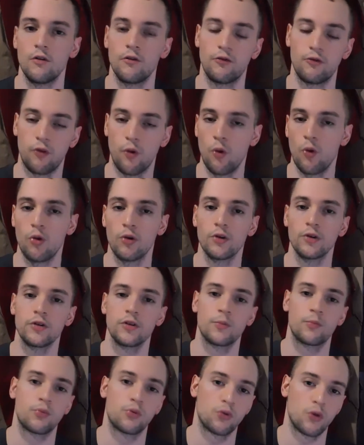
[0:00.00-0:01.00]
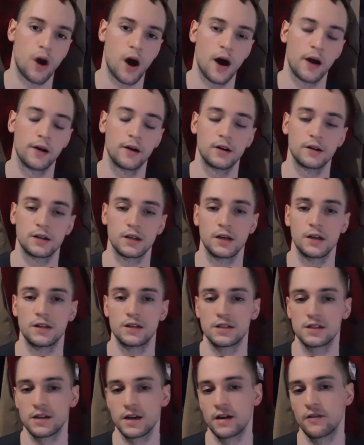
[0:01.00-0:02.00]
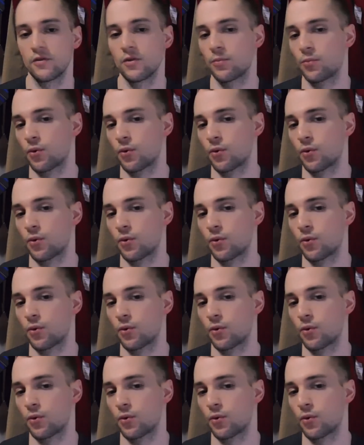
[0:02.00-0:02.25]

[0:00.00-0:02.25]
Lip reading: for the product instead of the